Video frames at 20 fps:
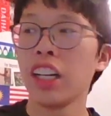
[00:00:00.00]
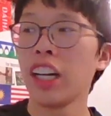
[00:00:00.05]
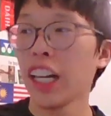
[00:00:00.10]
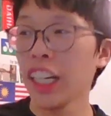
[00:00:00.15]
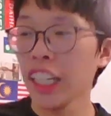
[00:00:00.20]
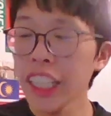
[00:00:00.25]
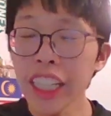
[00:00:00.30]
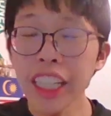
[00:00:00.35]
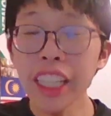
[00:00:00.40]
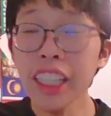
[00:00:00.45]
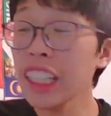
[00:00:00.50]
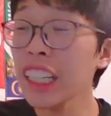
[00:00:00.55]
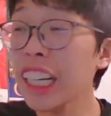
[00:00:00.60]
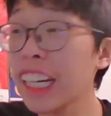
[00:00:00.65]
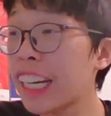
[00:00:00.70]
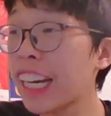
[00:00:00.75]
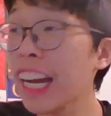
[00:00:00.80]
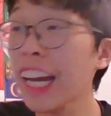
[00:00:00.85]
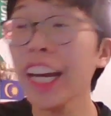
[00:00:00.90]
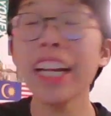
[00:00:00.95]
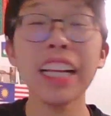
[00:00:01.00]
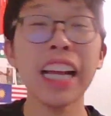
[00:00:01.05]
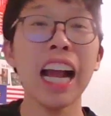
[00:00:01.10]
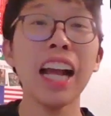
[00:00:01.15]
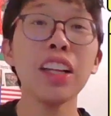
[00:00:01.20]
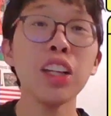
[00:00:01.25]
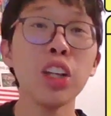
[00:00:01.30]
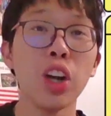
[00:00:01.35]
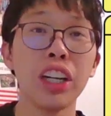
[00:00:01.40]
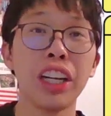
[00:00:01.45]
And he needs to get his
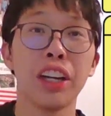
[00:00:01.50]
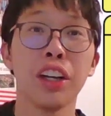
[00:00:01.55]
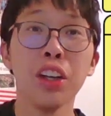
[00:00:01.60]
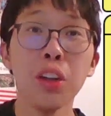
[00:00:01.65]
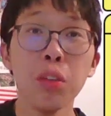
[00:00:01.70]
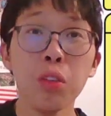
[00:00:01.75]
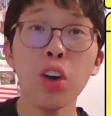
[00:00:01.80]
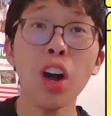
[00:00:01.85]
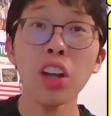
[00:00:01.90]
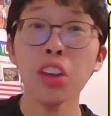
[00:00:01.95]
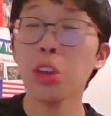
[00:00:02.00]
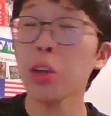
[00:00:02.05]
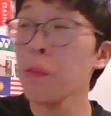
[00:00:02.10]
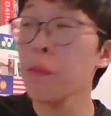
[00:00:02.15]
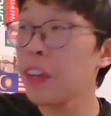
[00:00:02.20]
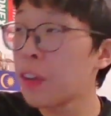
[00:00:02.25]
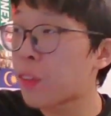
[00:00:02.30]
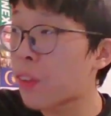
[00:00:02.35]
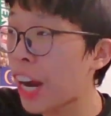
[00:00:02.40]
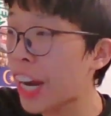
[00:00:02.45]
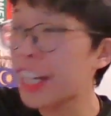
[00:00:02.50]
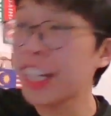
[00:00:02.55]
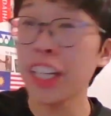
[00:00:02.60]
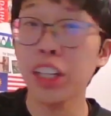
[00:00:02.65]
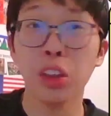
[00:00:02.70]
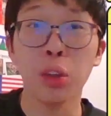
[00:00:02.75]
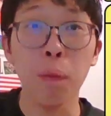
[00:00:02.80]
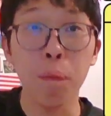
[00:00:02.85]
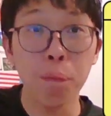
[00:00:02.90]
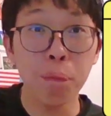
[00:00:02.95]
hands on it. You've got to be ready
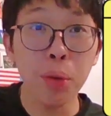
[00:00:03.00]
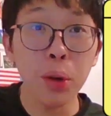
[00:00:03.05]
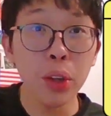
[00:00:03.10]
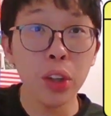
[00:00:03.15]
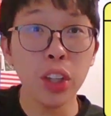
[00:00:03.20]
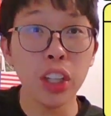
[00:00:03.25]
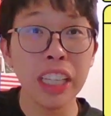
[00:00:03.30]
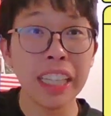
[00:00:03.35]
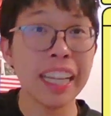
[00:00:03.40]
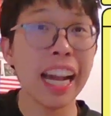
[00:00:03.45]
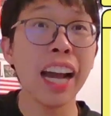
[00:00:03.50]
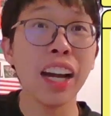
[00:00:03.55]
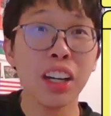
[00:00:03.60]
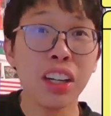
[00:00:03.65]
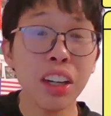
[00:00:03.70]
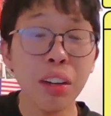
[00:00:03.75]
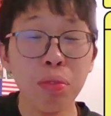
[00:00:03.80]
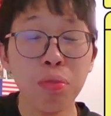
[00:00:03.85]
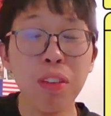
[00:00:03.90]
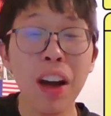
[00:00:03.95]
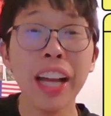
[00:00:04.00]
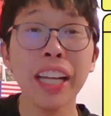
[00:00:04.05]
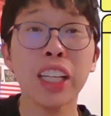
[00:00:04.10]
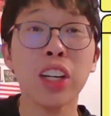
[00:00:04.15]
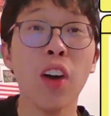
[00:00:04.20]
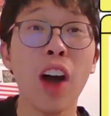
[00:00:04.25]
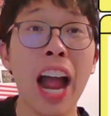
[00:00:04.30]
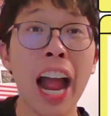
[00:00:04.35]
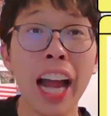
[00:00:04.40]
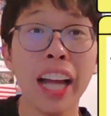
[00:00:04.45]
to put sacrifice
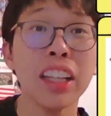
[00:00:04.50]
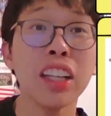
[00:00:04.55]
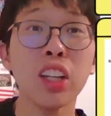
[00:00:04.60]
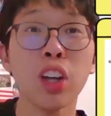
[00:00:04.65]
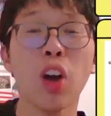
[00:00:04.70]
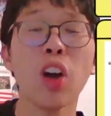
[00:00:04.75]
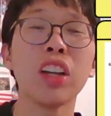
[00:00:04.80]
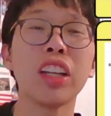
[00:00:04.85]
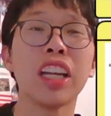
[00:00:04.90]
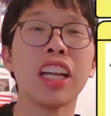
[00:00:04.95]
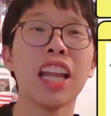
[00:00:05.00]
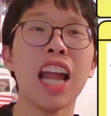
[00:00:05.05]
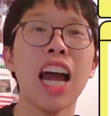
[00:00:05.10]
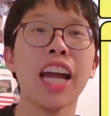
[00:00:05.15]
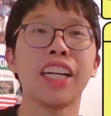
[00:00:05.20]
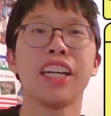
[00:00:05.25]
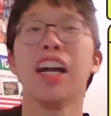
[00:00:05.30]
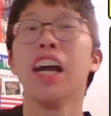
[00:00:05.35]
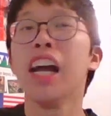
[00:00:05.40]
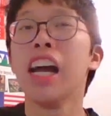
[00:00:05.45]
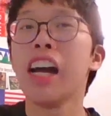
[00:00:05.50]
your hands on the line.